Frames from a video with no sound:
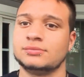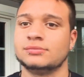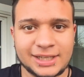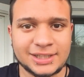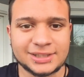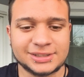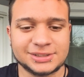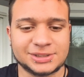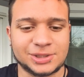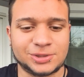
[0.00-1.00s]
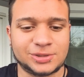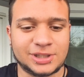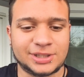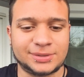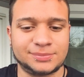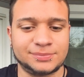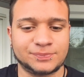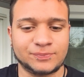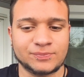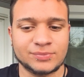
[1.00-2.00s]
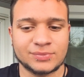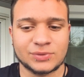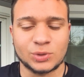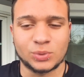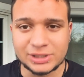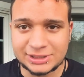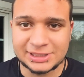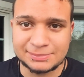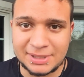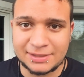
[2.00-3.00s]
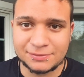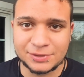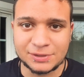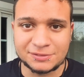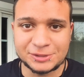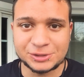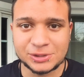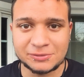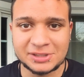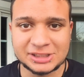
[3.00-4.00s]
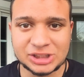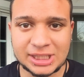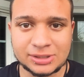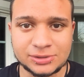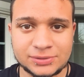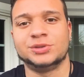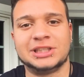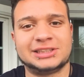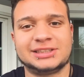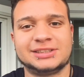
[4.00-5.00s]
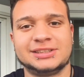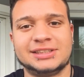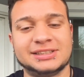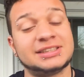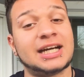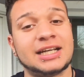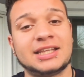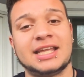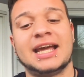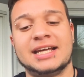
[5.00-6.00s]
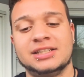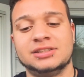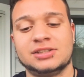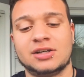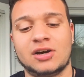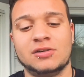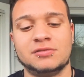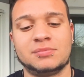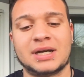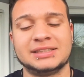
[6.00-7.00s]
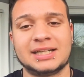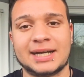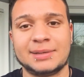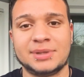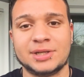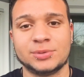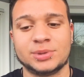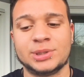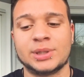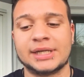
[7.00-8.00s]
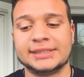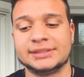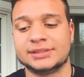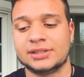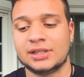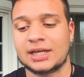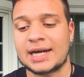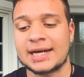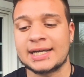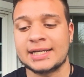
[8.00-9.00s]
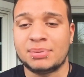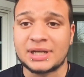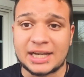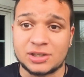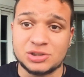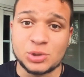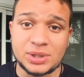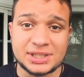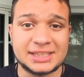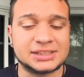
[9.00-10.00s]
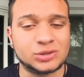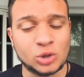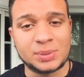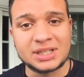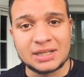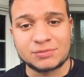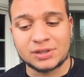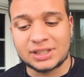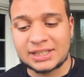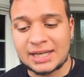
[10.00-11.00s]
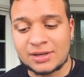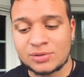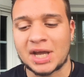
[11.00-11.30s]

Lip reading: Yeah, so what does this mean for the future of this channel? This is not the end of my time here with you guys. I plan on doing things a little bit differently now.